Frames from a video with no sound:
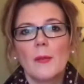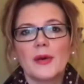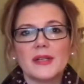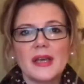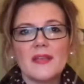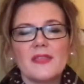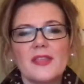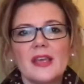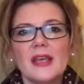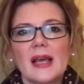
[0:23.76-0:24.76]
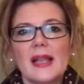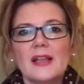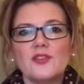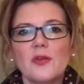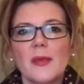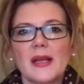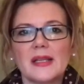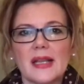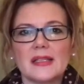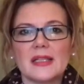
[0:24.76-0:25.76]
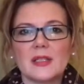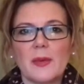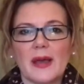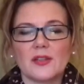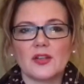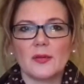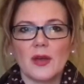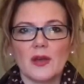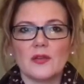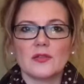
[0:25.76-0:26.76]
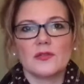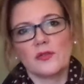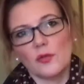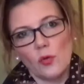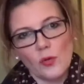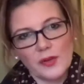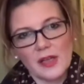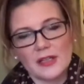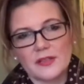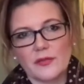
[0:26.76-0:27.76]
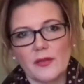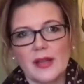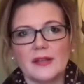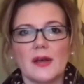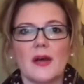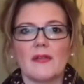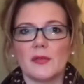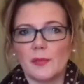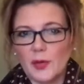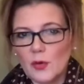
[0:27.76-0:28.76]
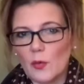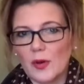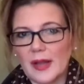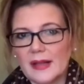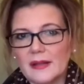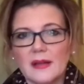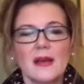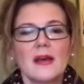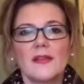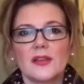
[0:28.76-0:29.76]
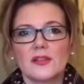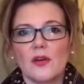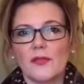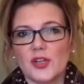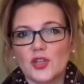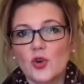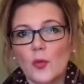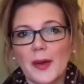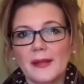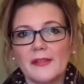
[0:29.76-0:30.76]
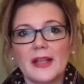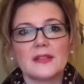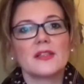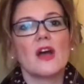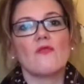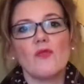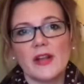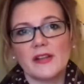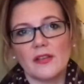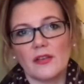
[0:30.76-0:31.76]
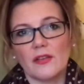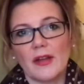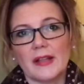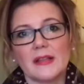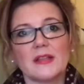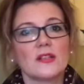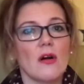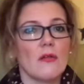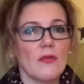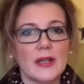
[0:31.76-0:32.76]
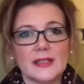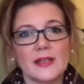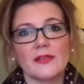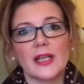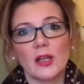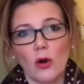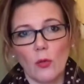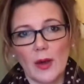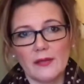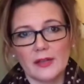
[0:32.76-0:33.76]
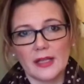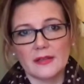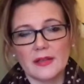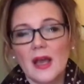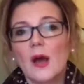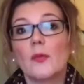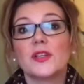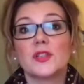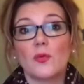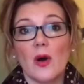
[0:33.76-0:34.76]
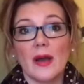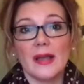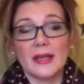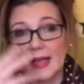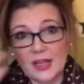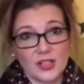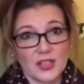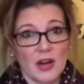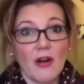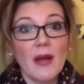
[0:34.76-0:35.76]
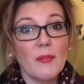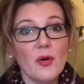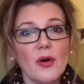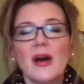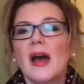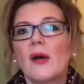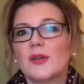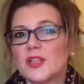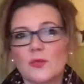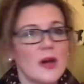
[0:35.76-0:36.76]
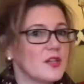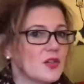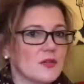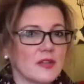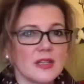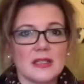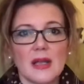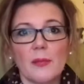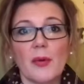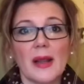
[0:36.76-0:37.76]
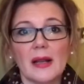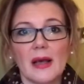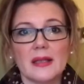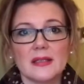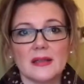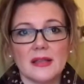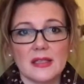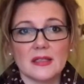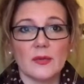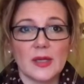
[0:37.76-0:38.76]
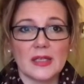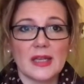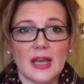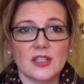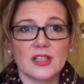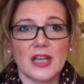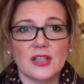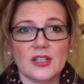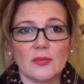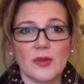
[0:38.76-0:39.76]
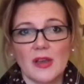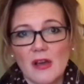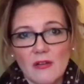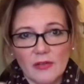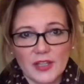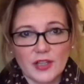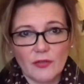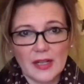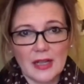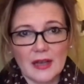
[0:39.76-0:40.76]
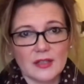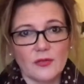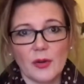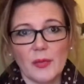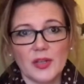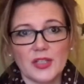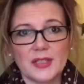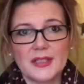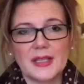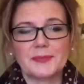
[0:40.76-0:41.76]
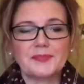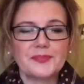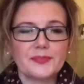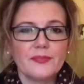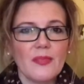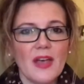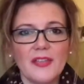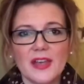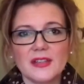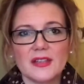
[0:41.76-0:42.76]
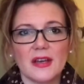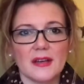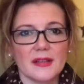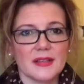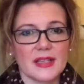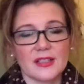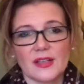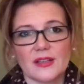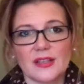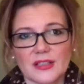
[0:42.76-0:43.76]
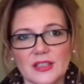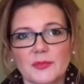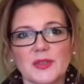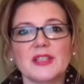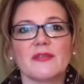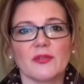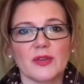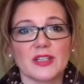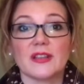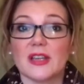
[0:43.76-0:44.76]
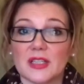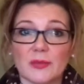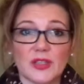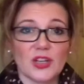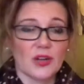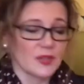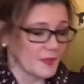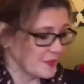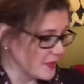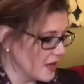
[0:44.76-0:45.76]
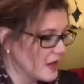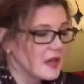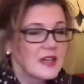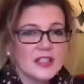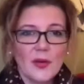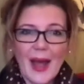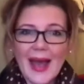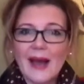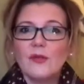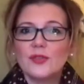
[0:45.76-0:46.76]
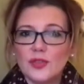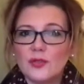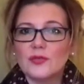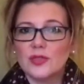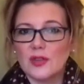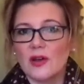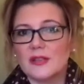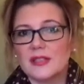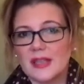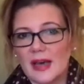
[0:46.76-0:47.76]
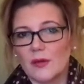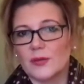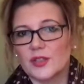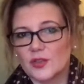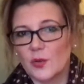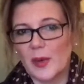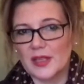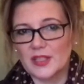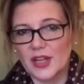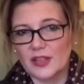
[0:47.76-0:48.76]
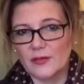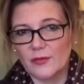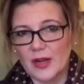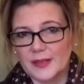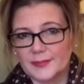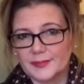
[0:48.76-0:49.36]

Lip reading: But the electromagnetic spectrum goes through all the colours of the rainbow, having blue at one end that's got very short wavelengths and red at the other end that's got relatively long wavelength, which is why it catches our eye more, which is why it's used for things like brake lights and things that we need to catch attention with, flashing red lights for emergency. There's a specific reason that it's been chosen. So how do you start to tell which is your best shade of red?